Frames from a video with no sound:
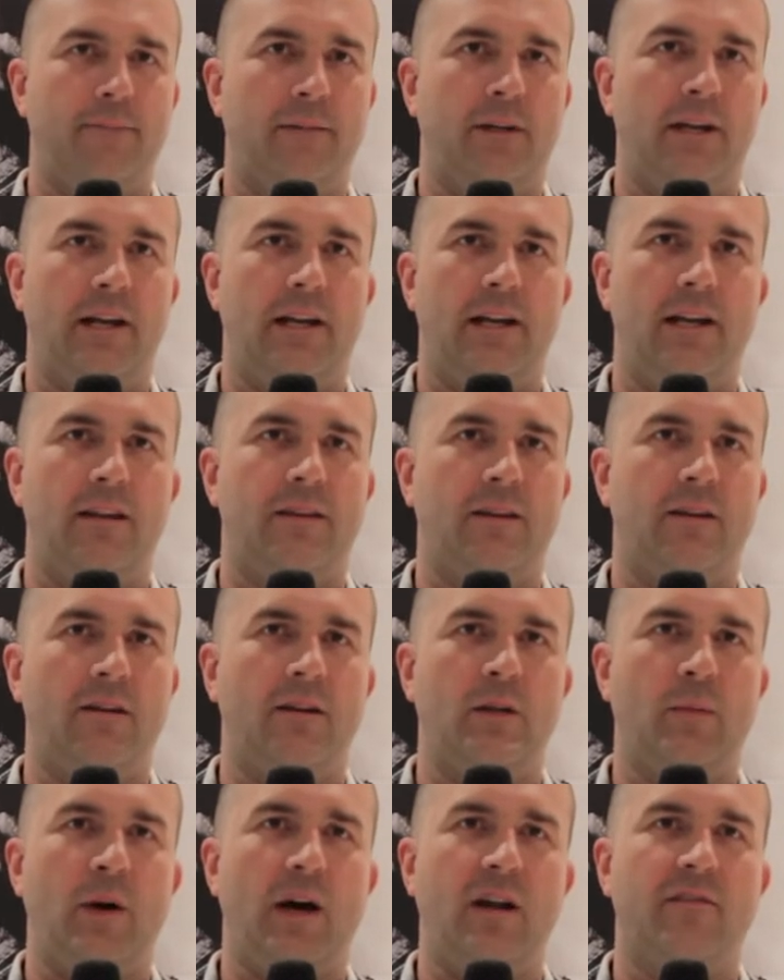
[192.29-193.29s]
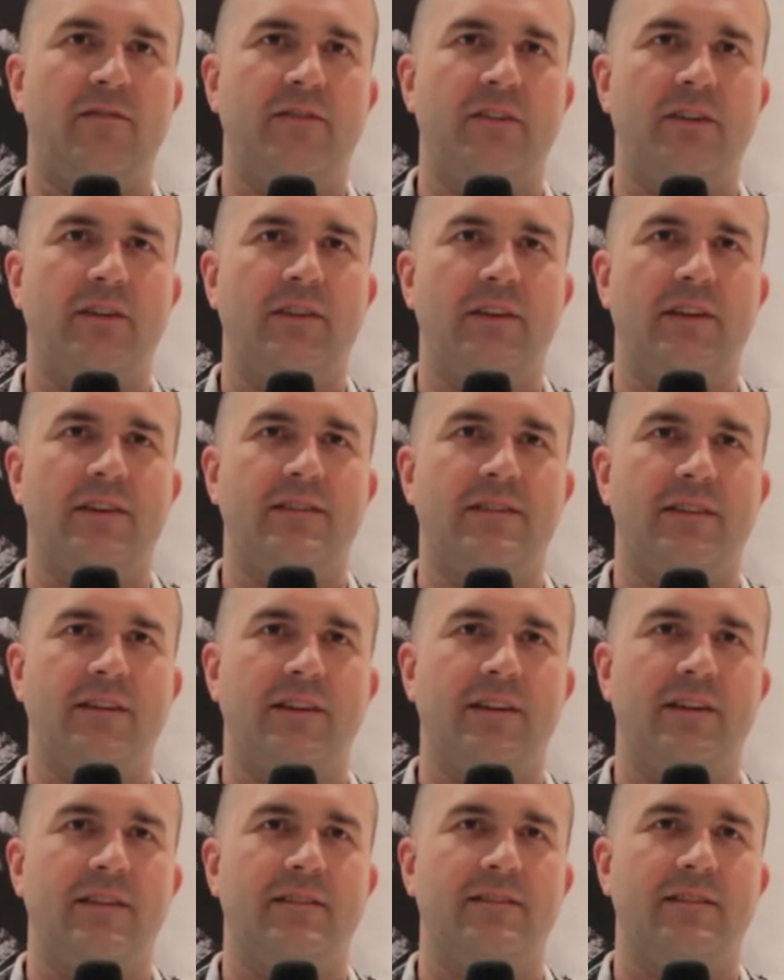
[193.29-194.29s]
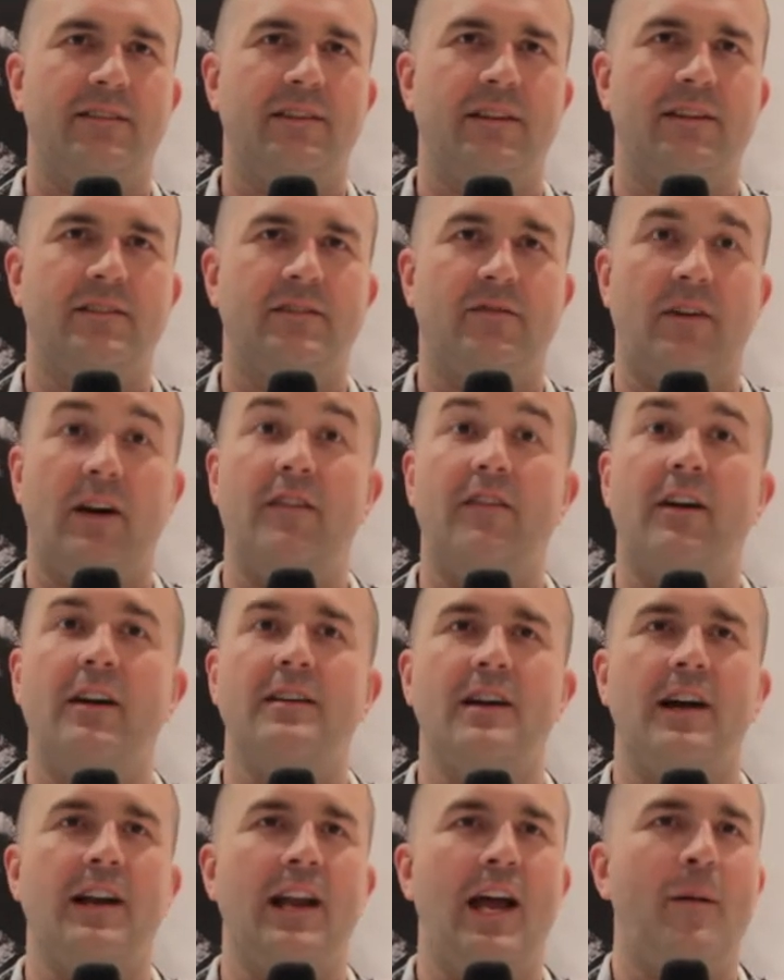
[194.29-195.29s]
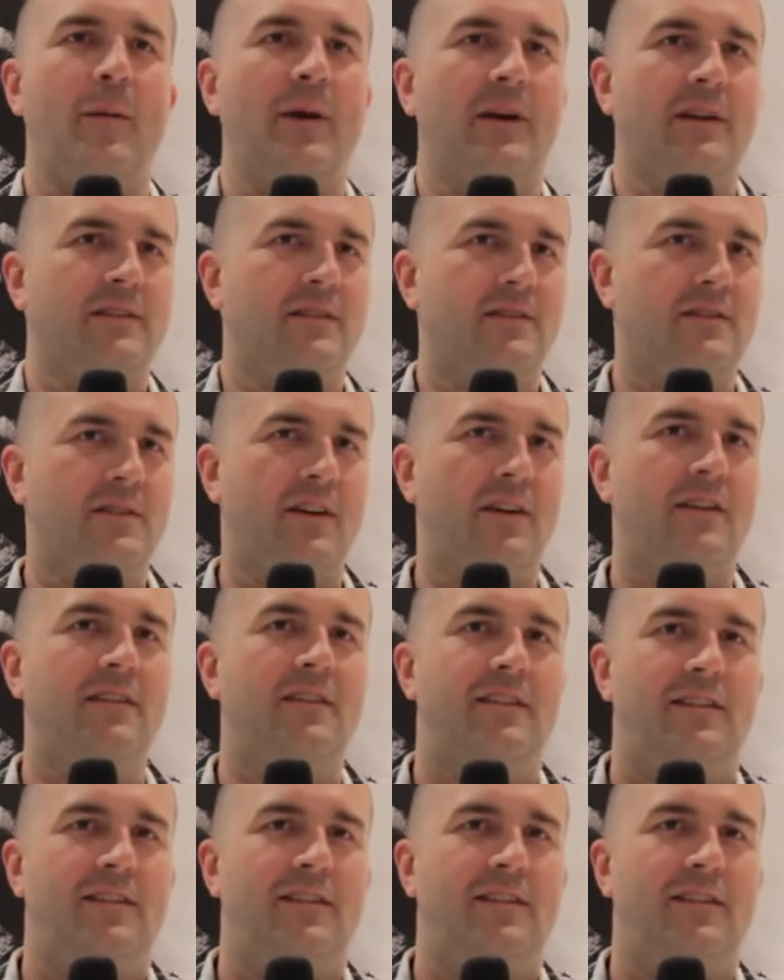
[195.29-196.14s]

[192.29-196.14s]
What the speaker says: Yeah, anything on the battlefield it's very, very dynamic, as you saw.